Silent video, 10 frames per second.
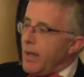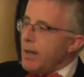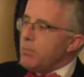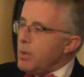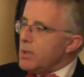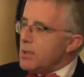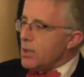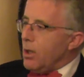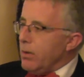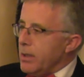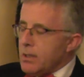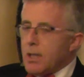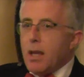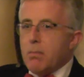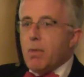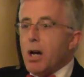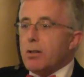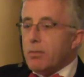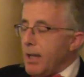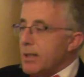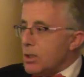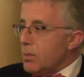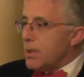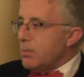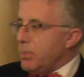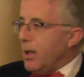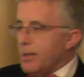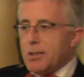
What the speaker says: that point in Scotland, Margaret Thatcher was in power.